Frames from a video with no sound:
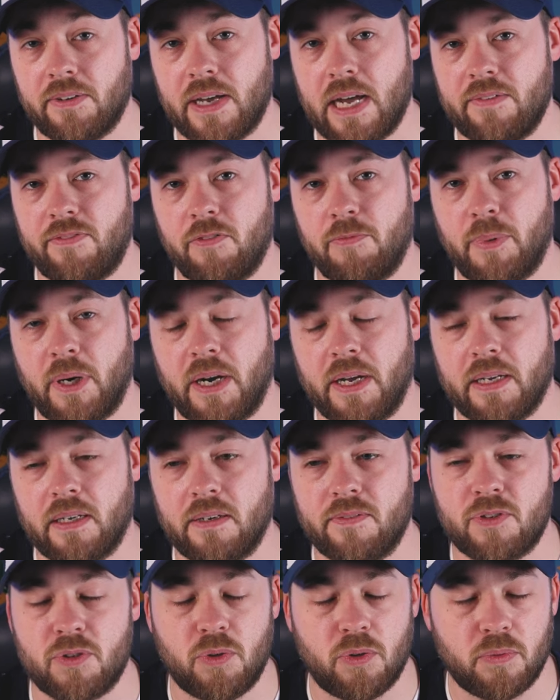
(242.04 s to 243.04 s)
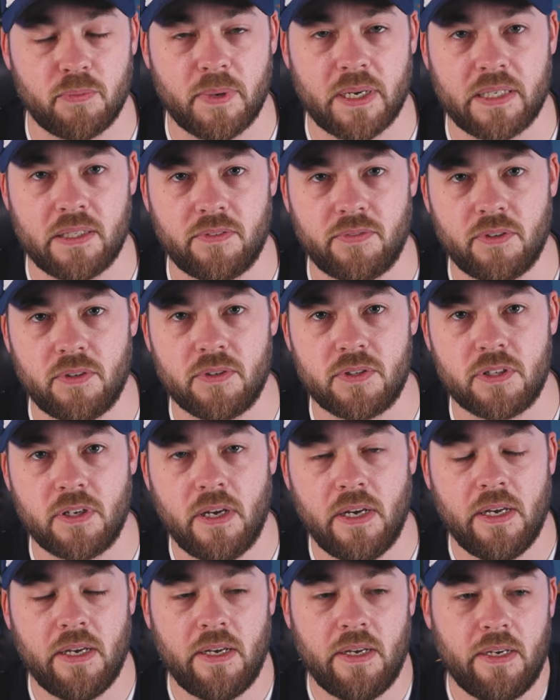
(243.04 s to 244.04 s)
a half of buying. I've sold many of those
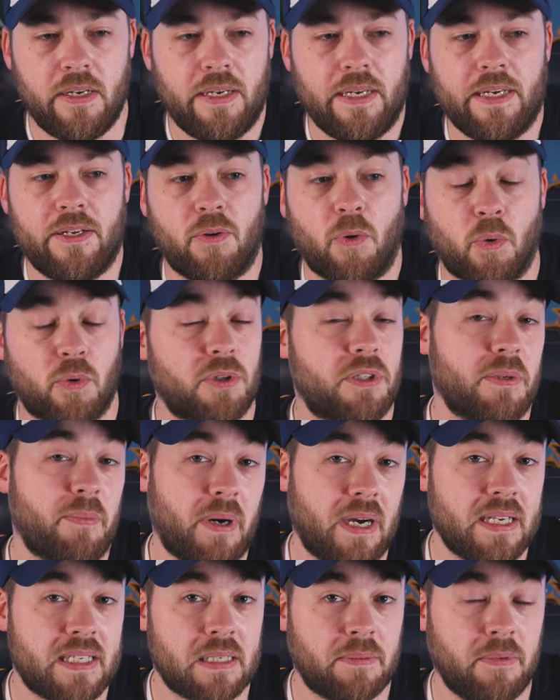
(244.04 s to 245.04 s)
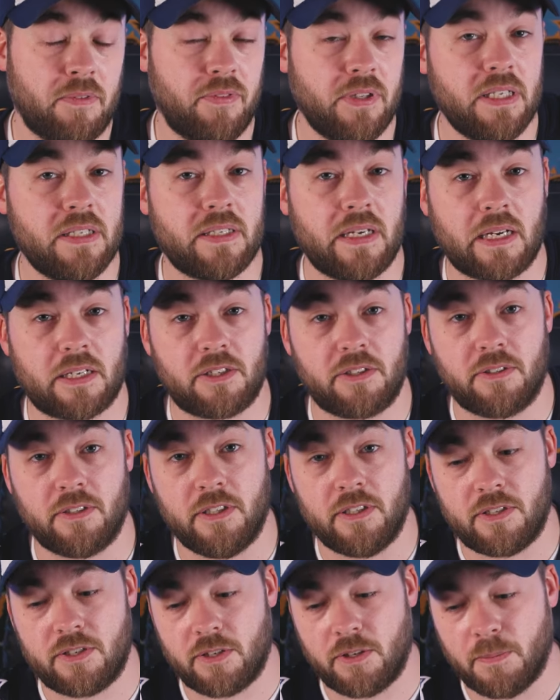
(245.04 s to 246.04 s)
in order to buy some of these,
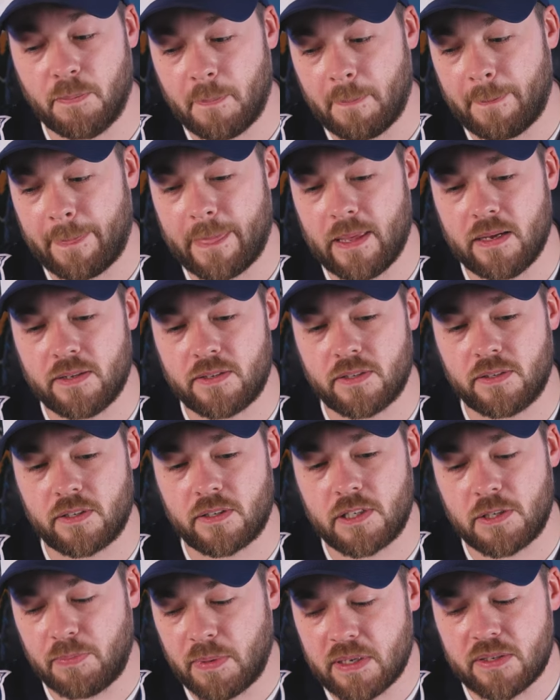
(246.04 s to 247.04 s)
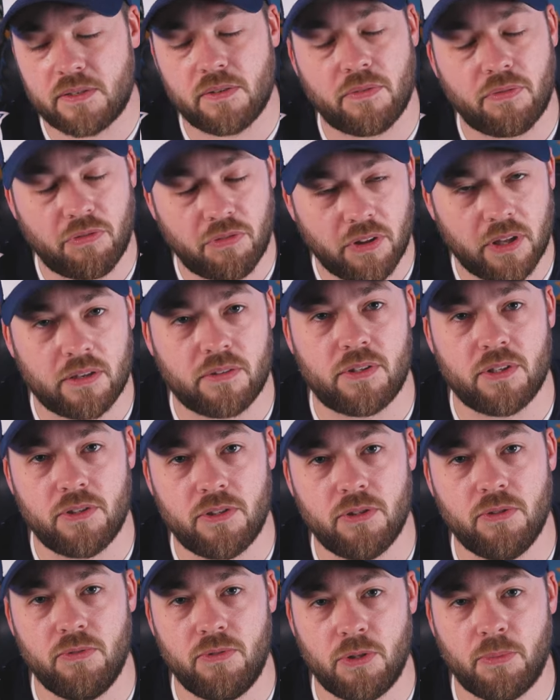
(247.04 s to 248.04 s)
actually. So it's an expensive thing to
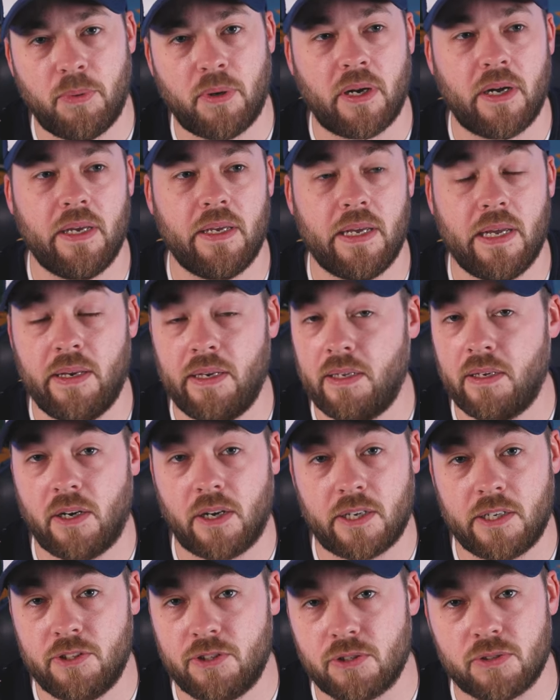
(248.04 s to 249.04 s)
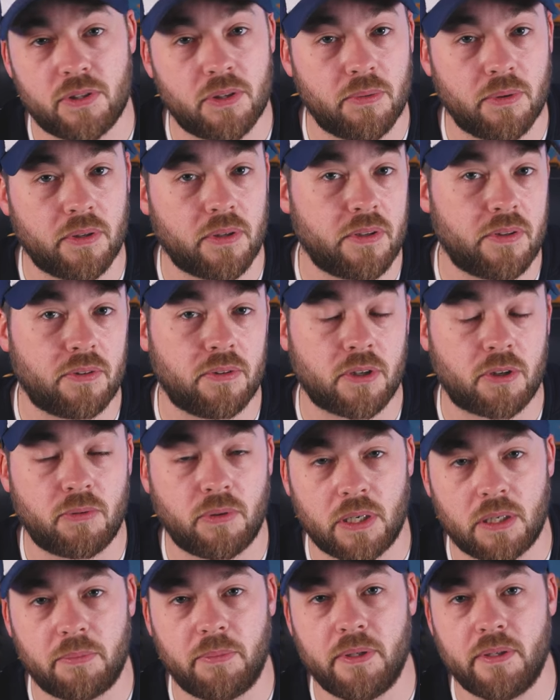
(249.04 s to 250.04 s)
do, to buy any hockey jersey, really. They're
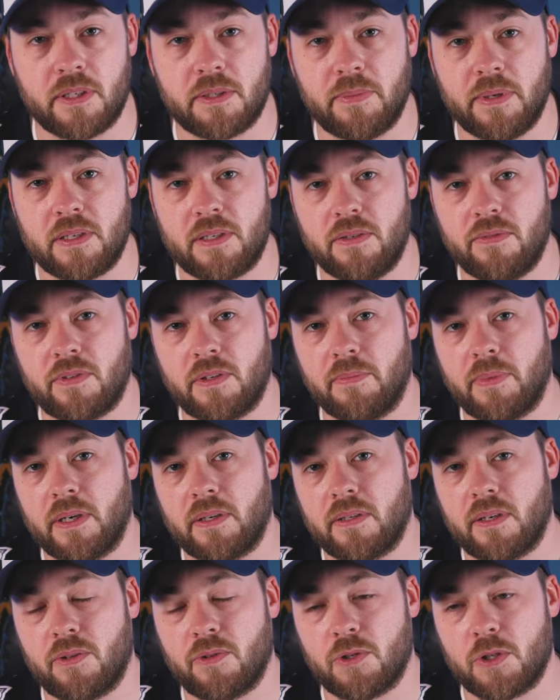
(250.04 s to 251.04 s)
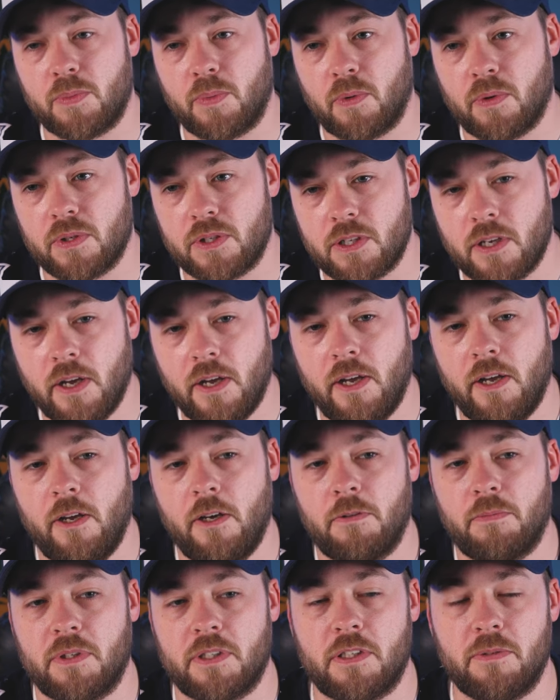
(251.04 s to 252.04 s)
incredibly expensive compared to other sports.
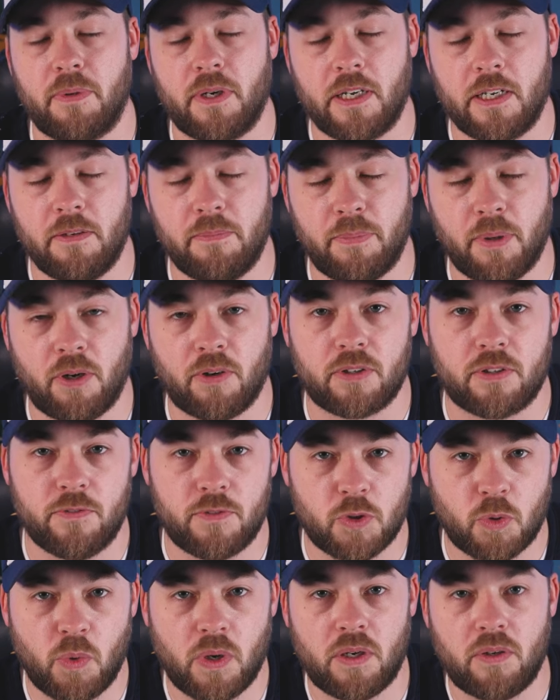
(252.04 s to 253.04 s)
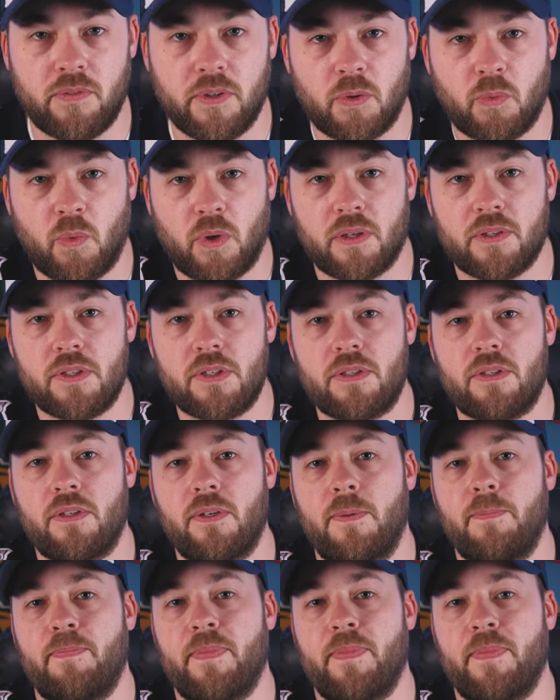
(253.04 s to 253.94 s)
But to buy a bulk of 12 at once,